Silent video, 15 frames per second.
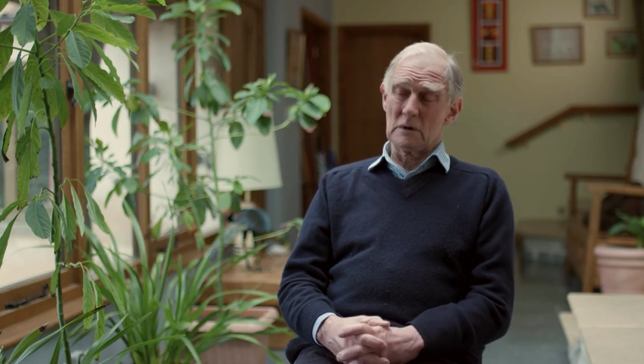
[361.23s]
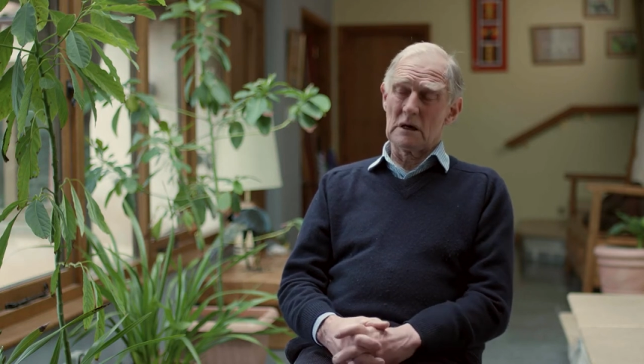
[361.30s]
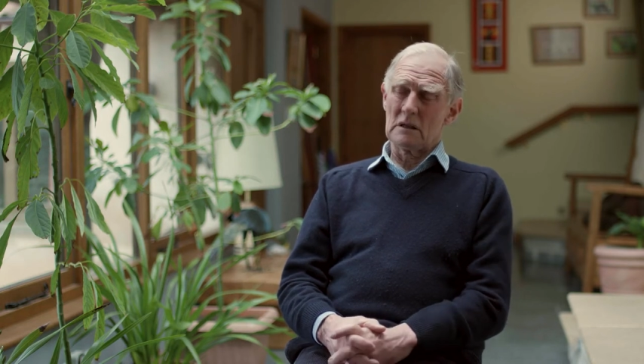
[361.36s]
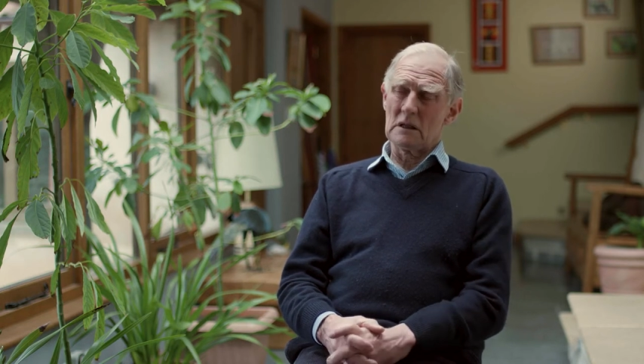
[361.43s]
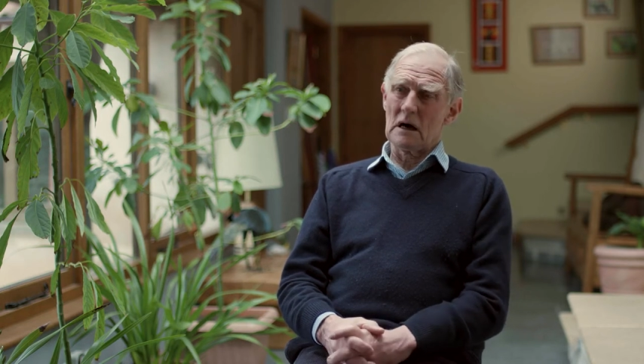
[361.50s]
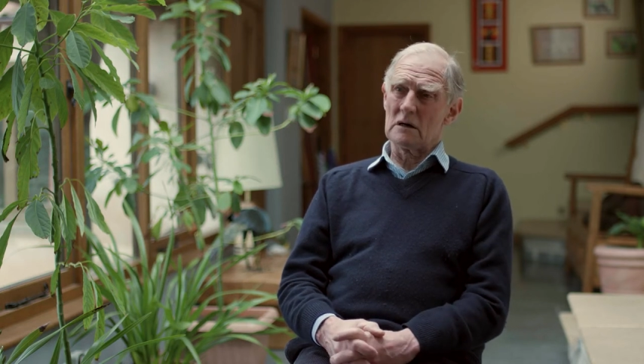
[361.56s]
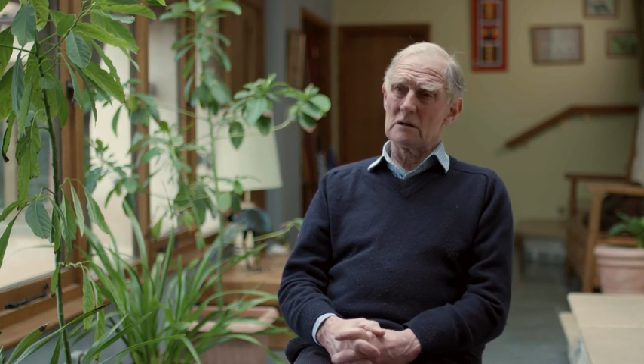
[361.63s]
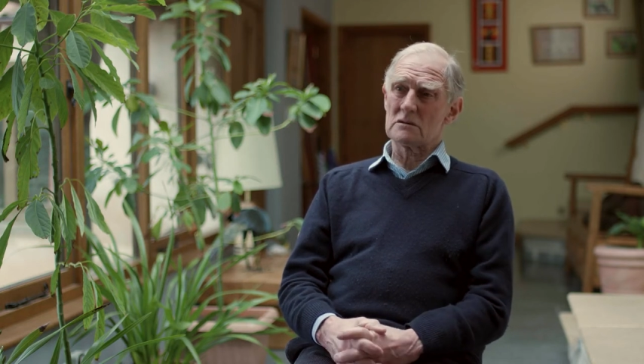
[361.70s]
me
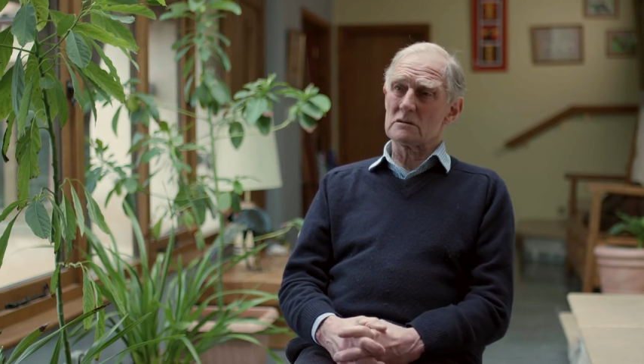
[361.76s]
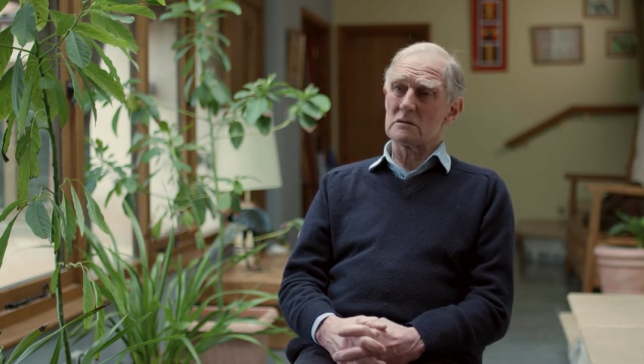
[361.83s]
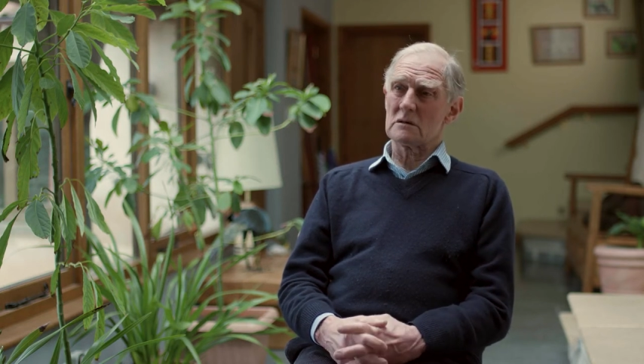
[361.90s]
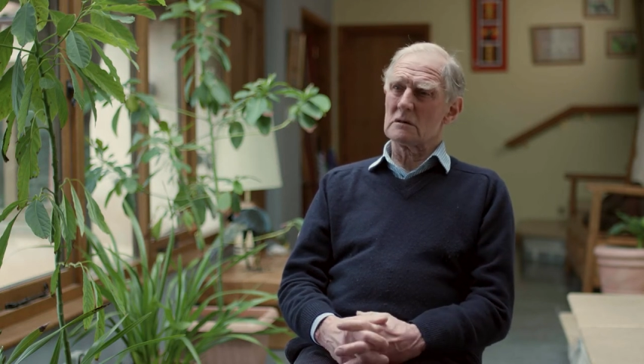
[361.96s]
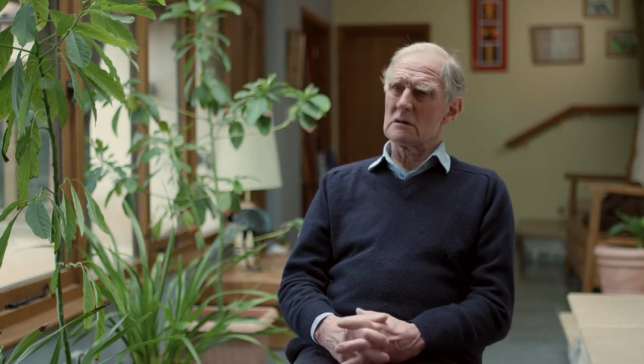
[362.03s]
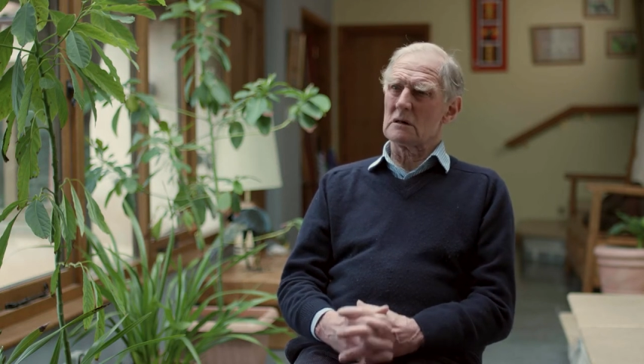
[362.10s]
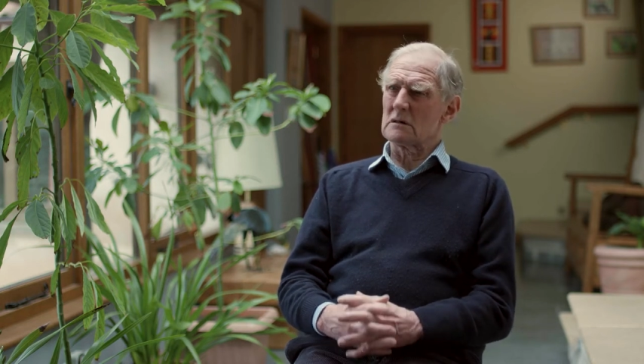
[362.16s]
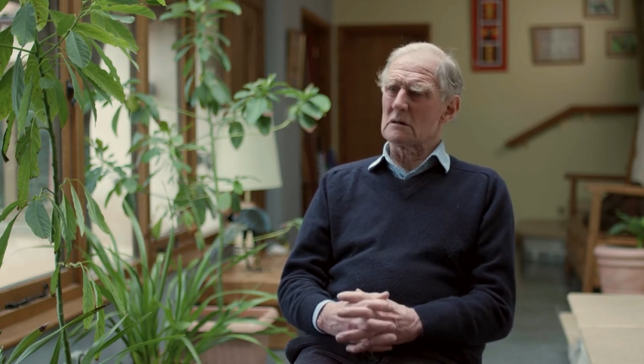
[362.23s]
that's
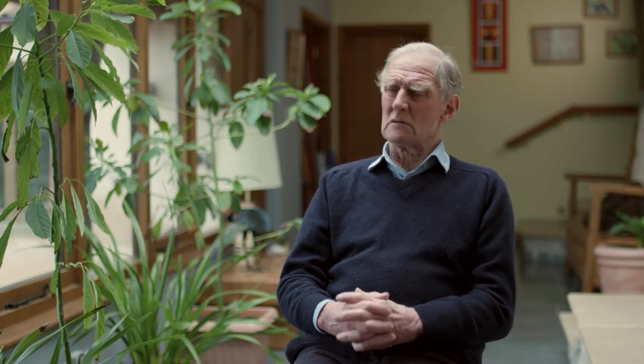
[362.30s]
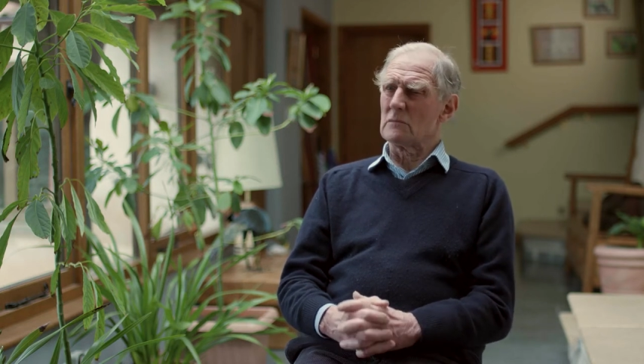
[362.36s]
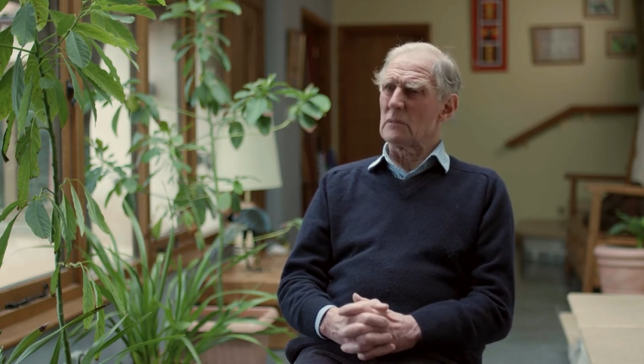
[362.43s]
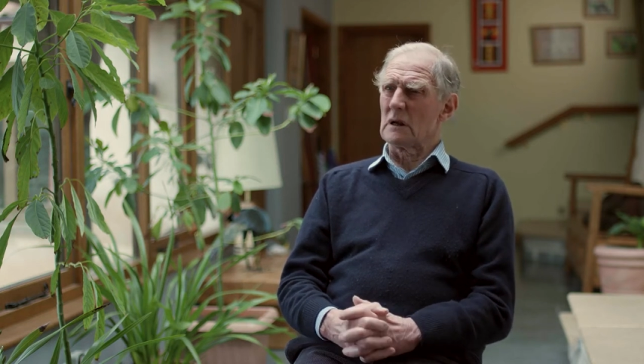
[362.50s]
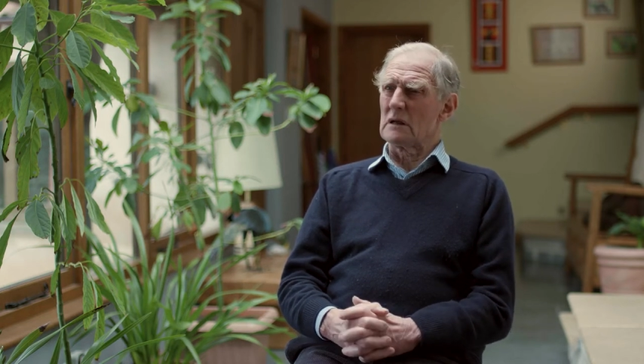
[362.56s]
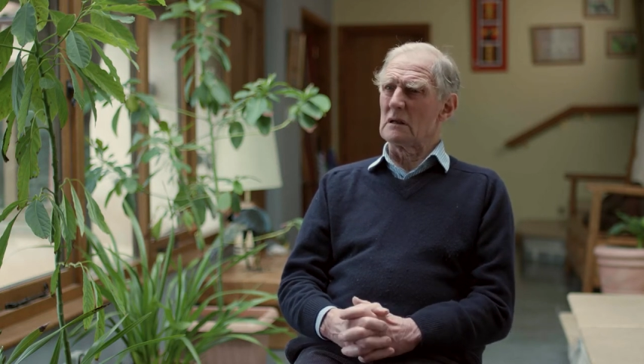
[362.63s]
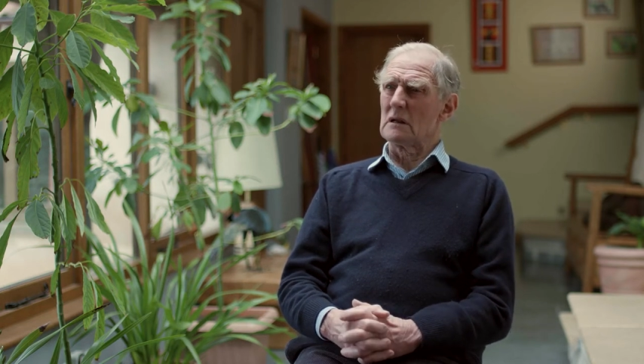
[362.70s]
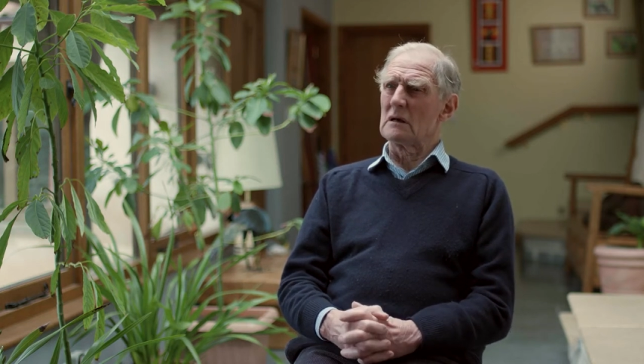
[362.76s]
a
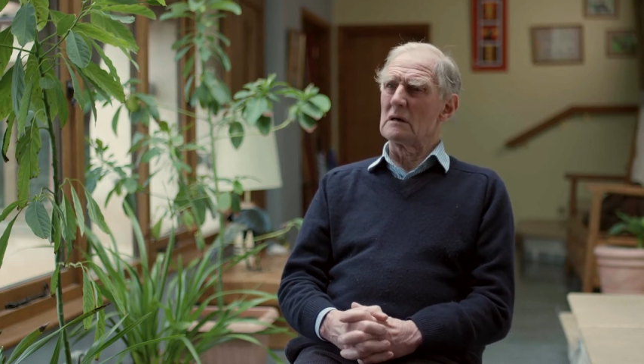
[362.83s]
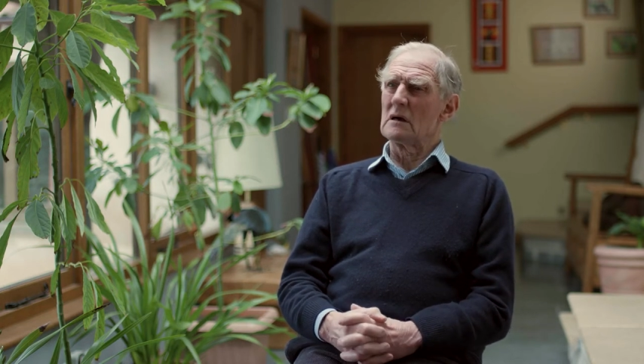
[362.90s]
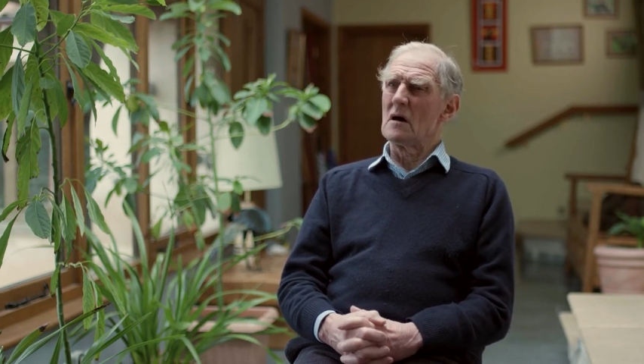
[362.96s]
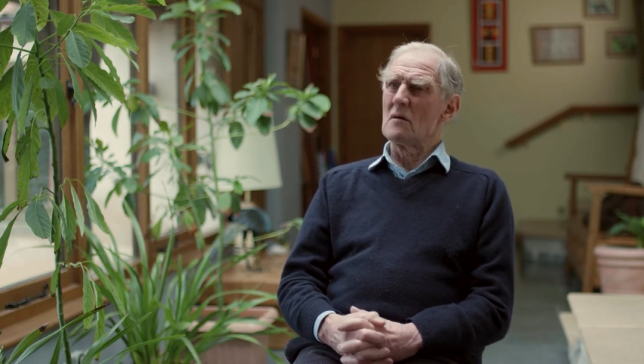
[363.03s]
completely